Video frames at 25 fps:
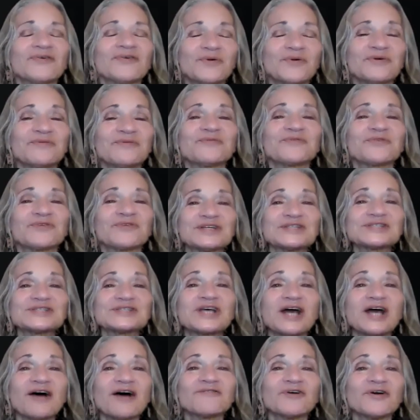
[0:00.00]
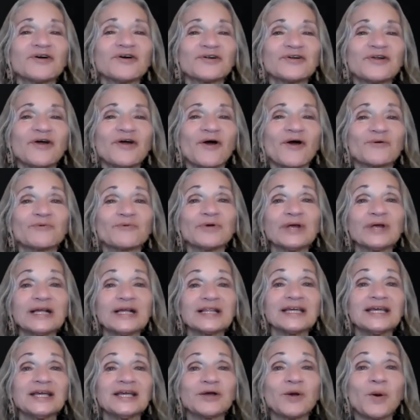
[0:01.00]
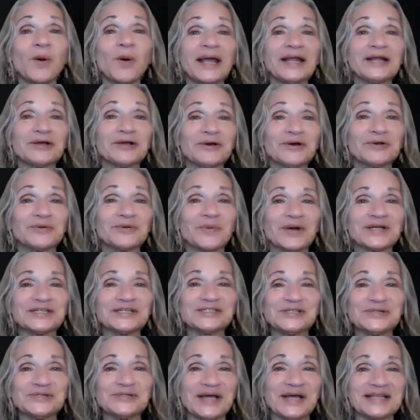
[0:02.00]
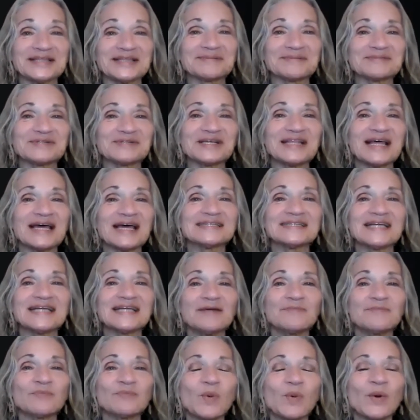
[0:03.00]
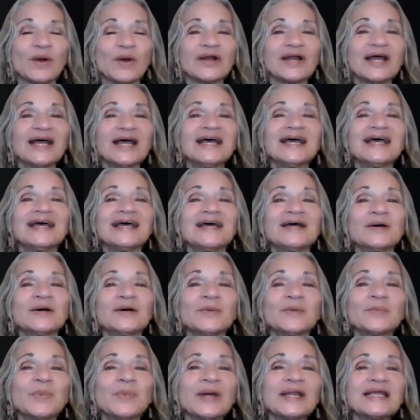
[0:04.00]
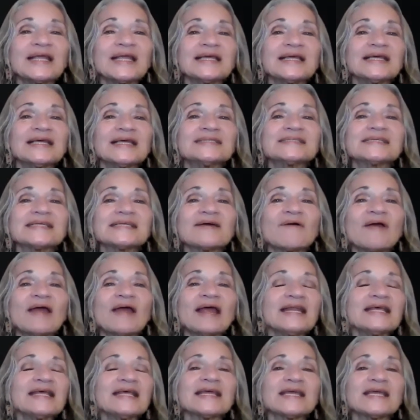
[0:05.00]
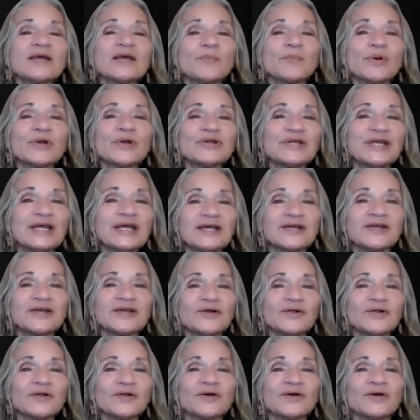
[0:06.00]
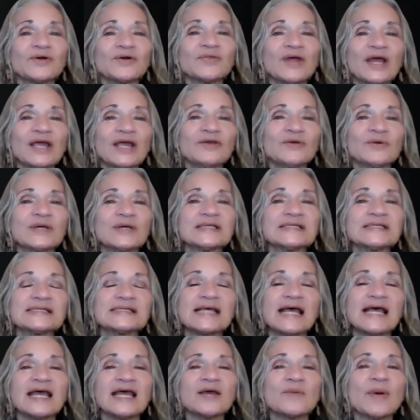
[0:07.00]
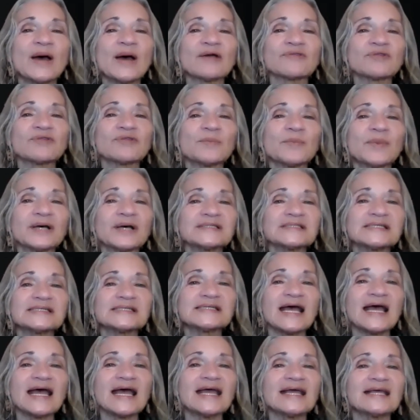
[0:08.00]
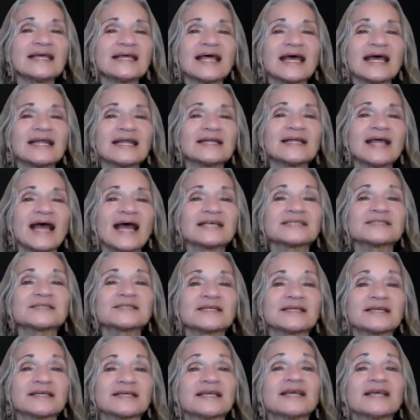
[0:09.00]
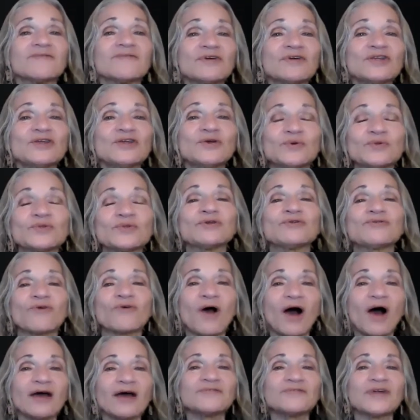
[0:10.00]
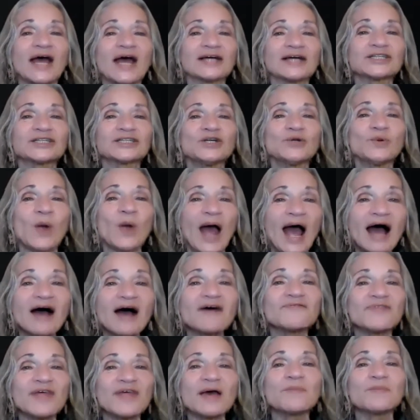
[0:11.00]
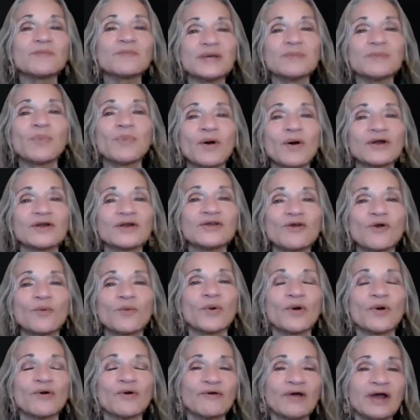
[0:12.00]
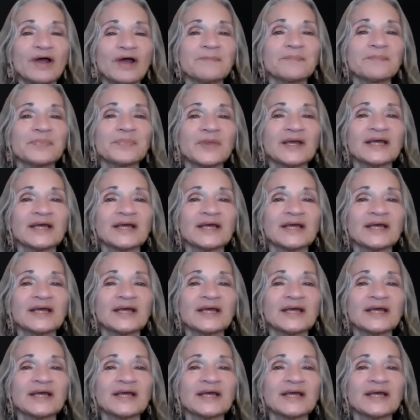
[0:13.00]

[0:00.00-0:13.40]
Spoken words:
we've discovered are really quite good once you get them to that tame point. But is there anything in particular that you can say about the Mustang that has given you the drive to actually have them be part of your program?